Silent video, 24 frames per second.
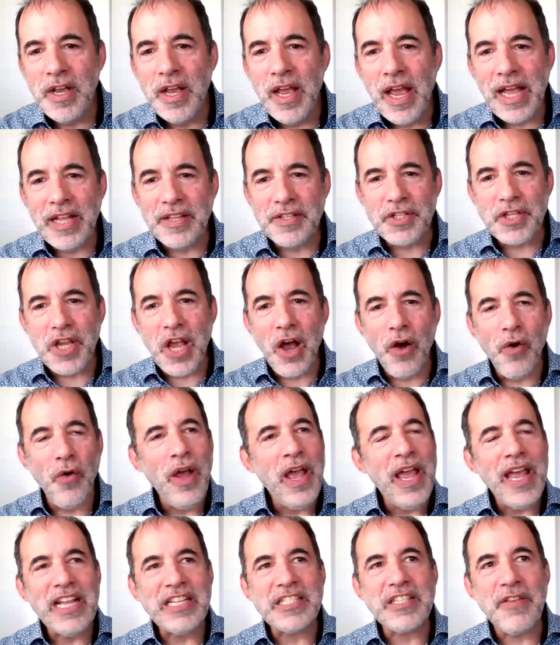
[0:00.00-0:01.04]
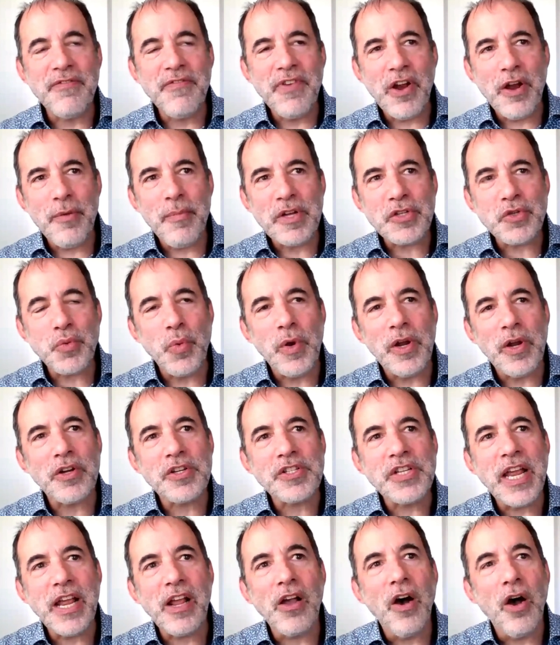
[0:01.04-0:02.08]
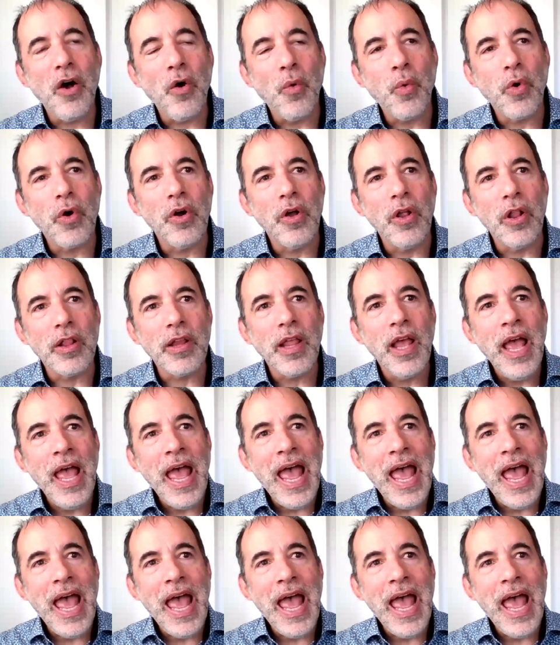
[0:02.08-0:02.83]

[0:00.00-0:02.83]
And so it's a very much winner take all world,